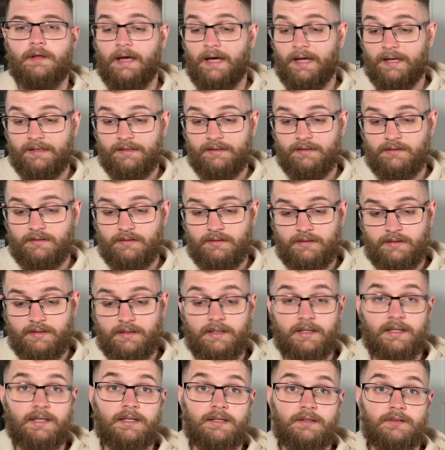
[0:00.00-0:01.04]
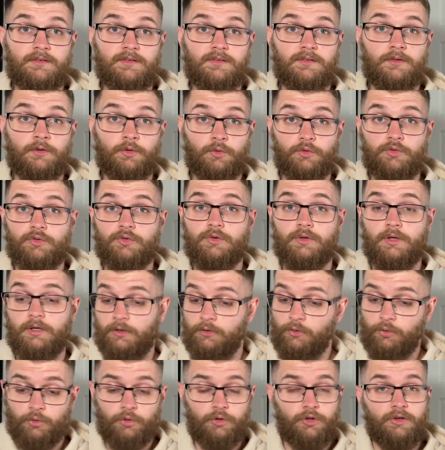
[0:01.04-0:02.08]
and it'll
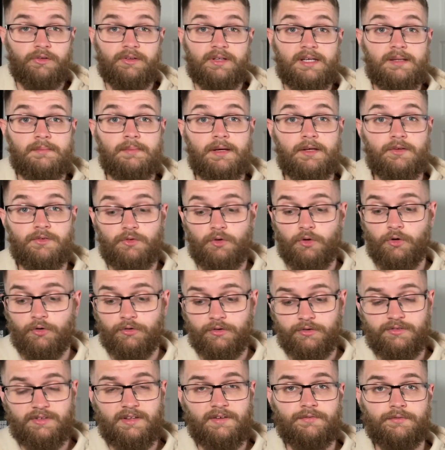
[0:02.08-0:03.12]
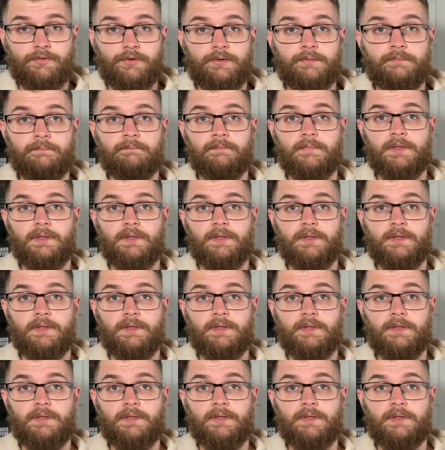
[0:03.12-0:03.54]
look good on the eBay store. It's different.